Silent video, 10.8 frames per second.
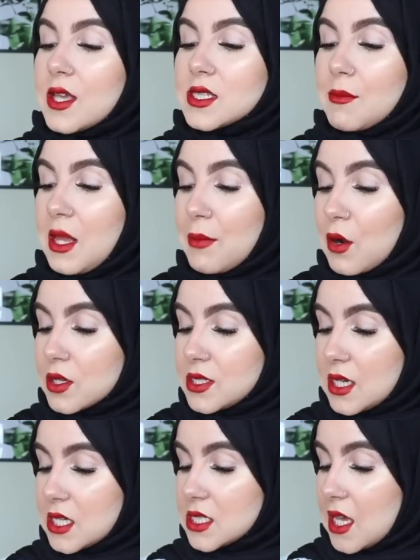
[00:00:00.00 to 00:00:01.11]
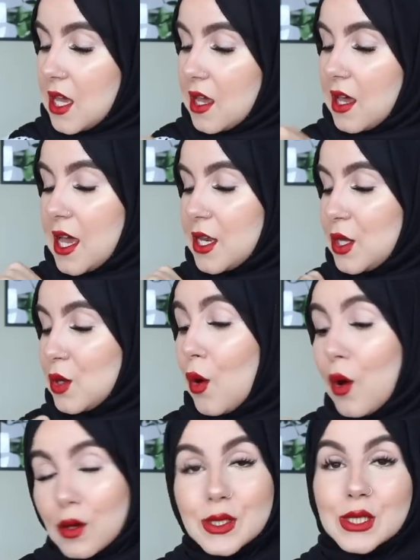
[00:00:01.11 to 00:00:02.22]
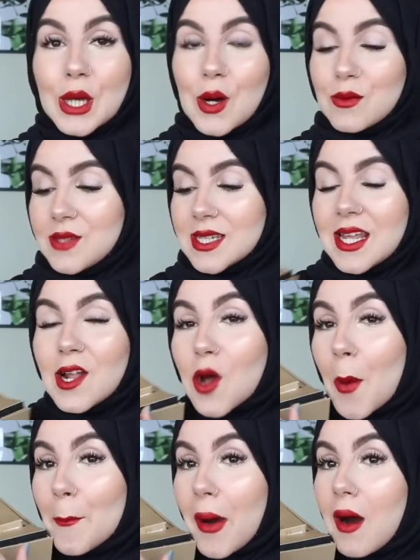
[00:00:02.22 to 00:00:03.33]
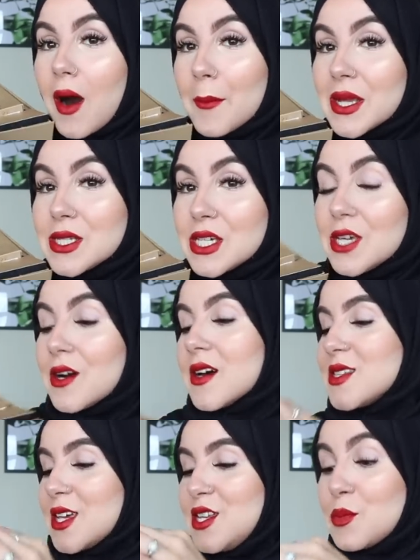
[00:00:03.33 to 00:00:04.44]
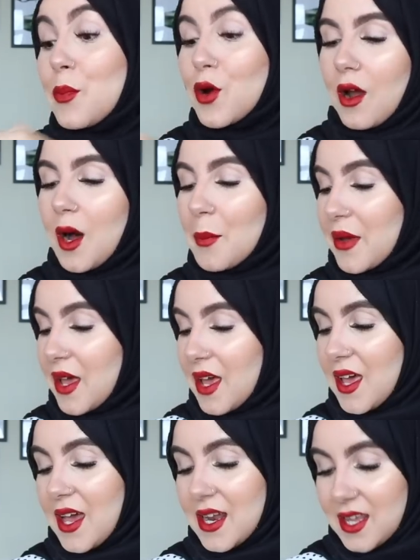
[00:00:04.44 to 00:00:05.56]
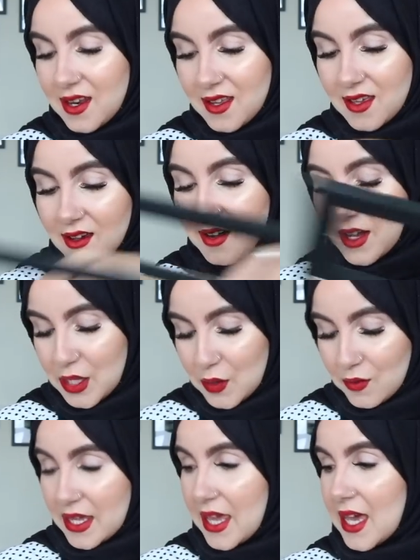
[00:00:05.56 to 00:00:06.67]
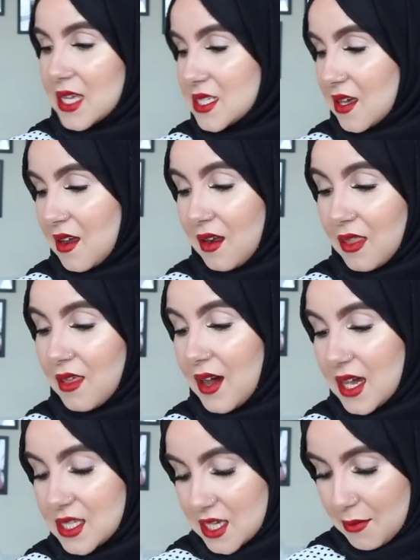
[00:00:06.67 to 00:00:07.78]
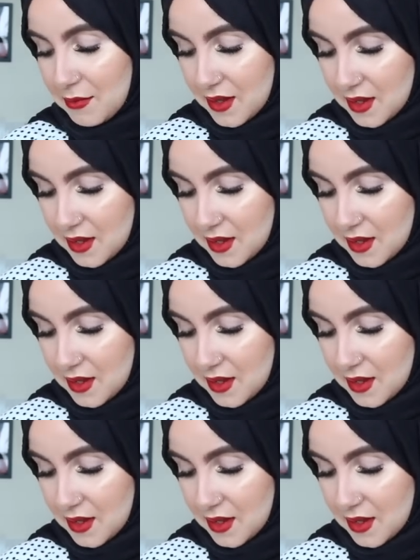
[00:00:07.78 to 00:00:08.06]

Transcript: get some lip glosses, and you also, there's a little compartment here that you need to pull up, and in here you will get another item.